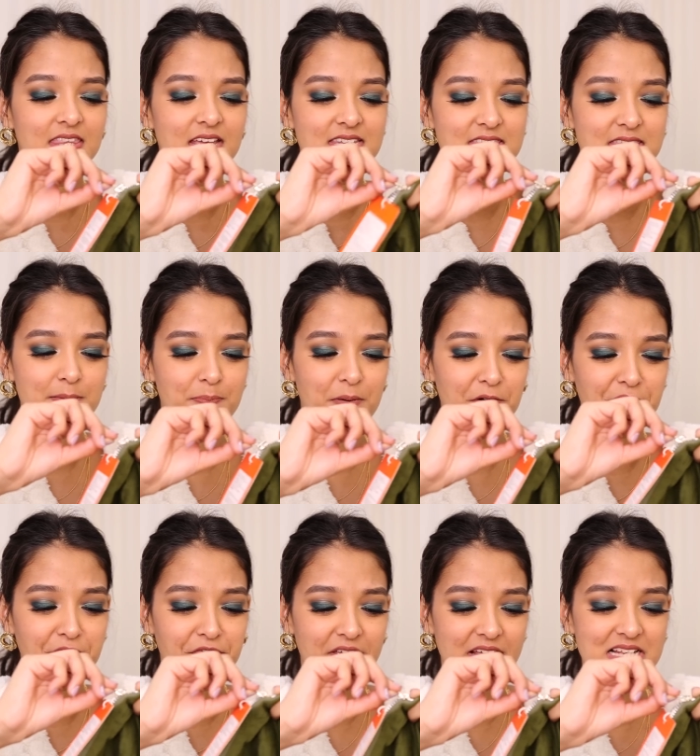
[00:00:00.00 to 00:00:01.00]
The zipper
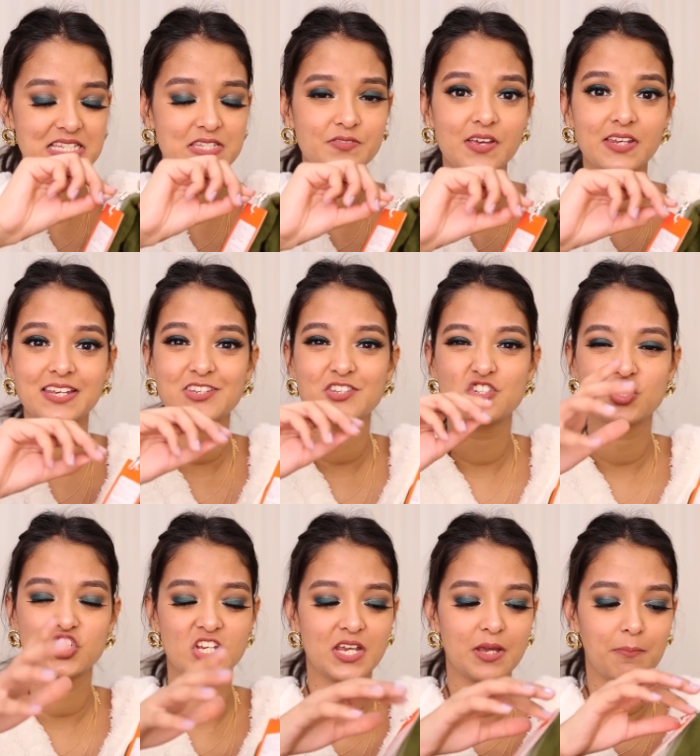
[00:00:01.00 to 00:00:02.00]
feels very
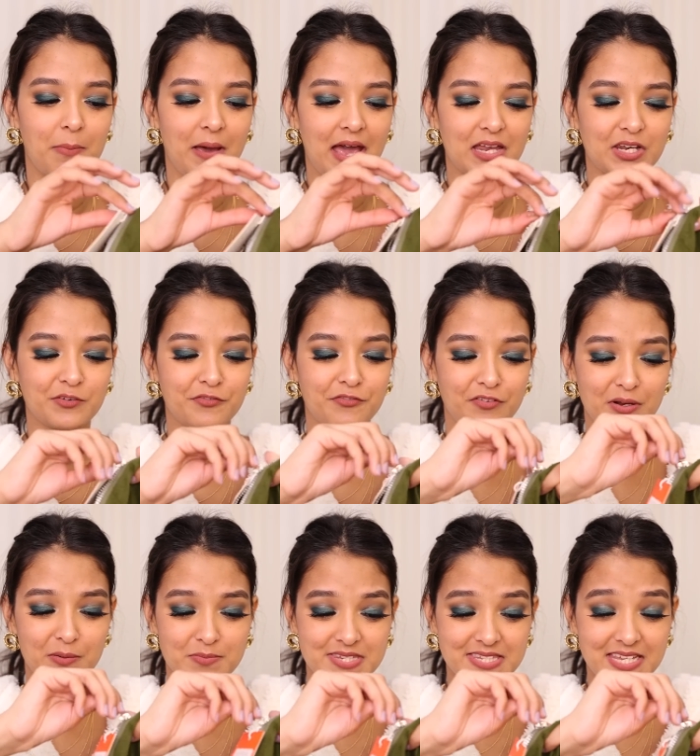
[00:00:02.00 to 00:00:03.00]
cheap and
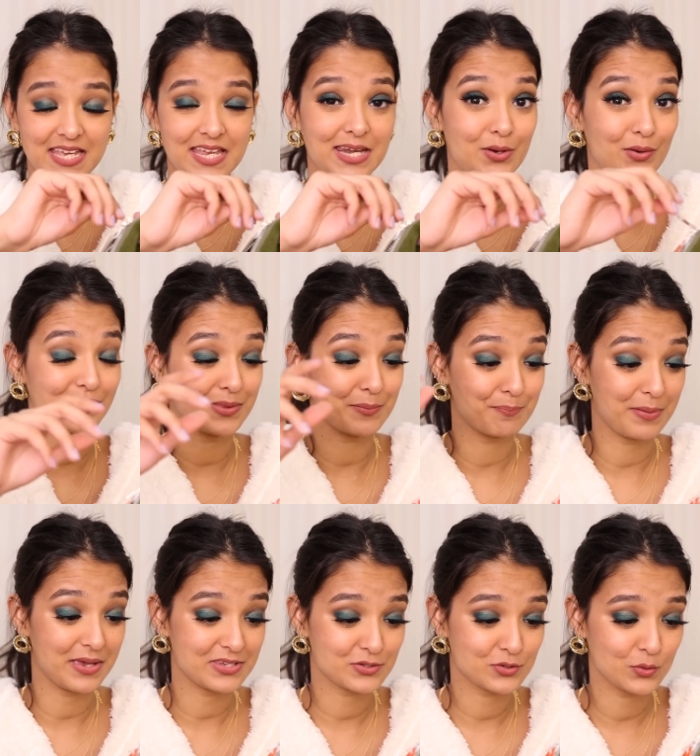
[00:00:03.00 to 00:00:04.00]
flimsy, not the
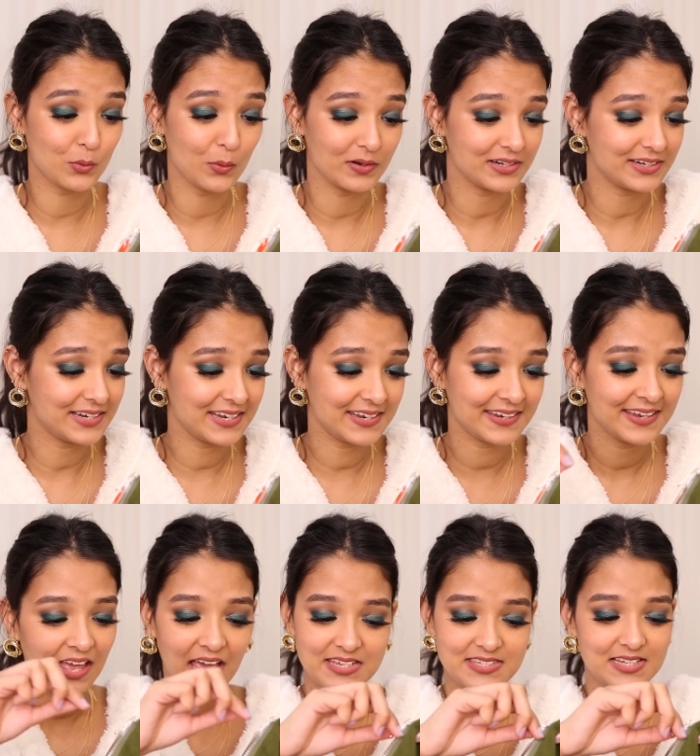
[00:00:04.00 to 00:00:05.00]
best quality.
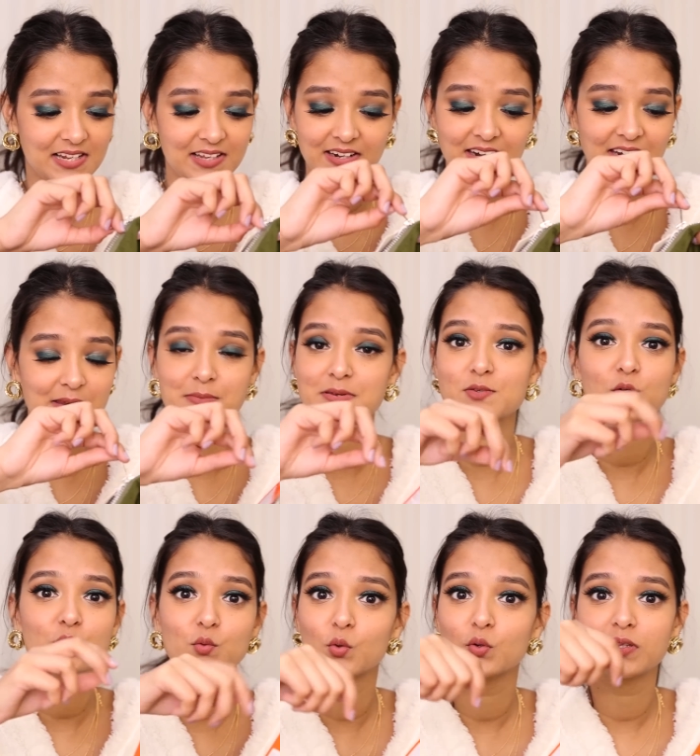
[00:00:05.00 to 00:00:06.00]
Aisa lag raha hai ki main
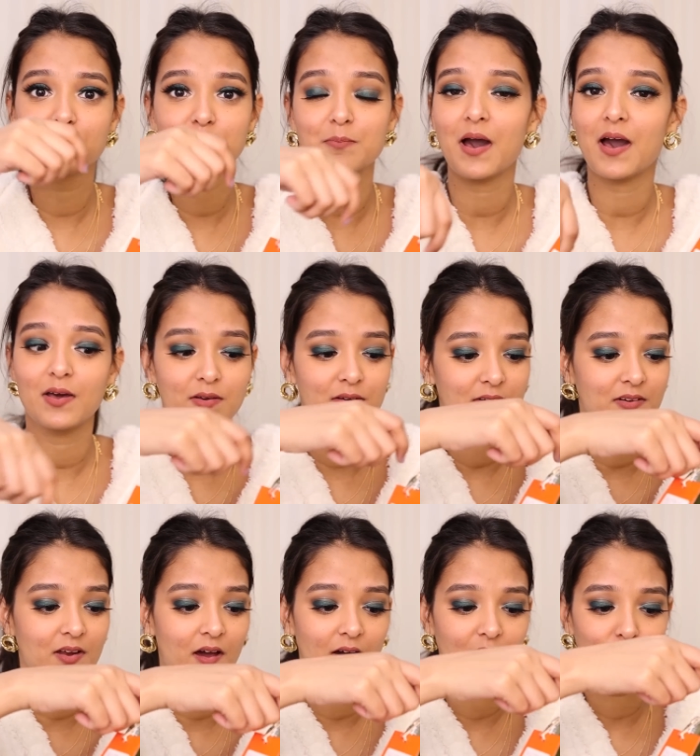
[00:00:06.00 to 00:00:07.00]
isko 2-3
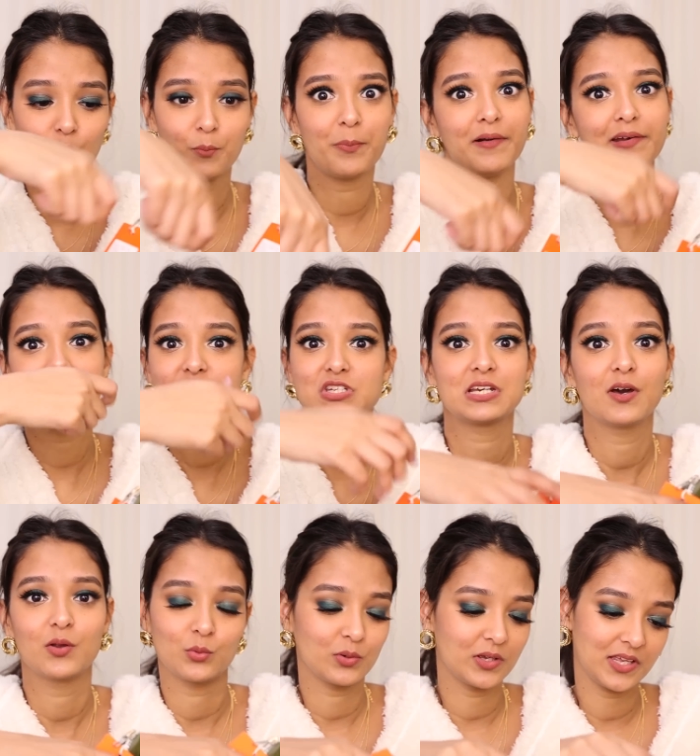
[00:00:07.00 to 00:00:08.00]
baar upar niche
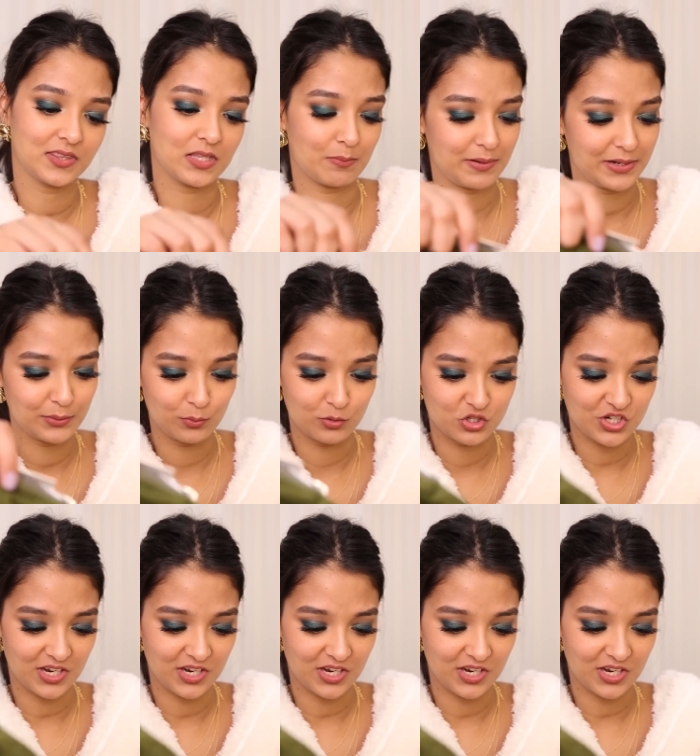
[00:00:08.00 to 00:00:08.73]
karungi tabhi toot